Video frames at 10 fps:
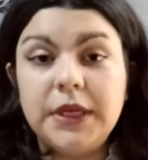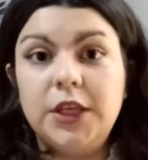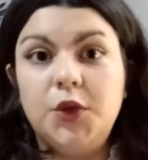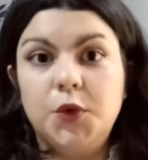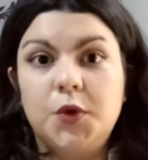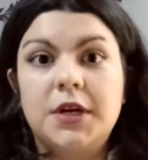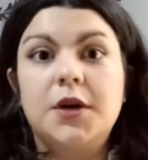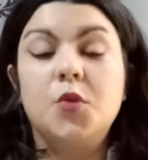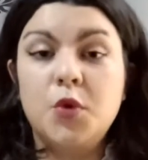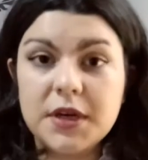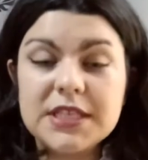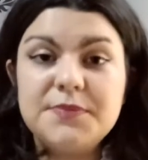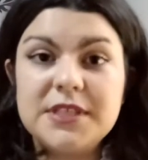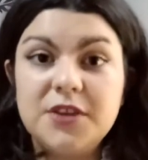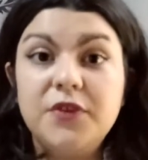your
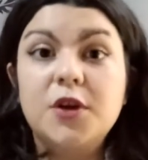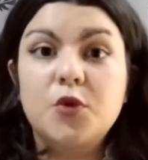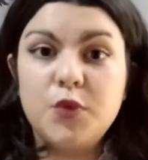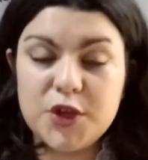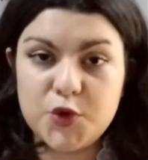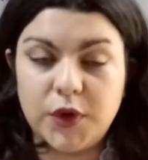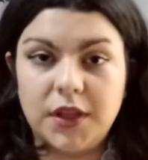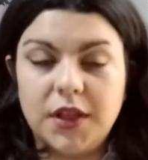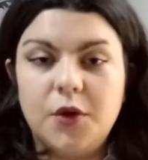work-specific ritual,